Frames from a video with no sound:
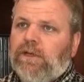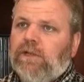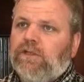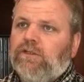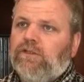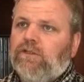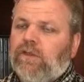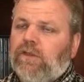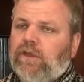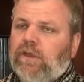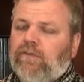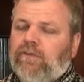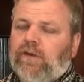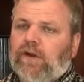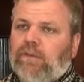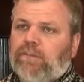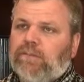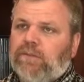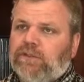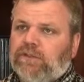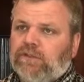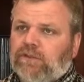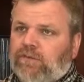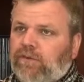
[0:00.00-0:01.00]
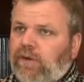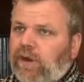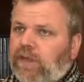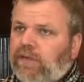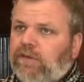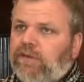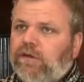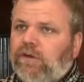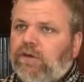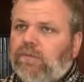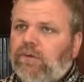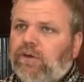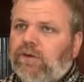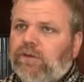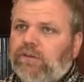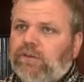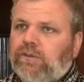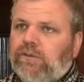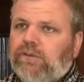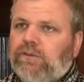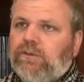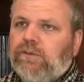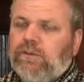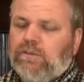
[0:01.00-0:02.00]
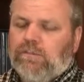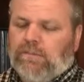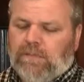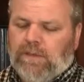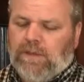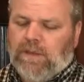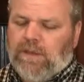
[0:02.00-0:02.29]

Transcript: So they've helped us create the commercials,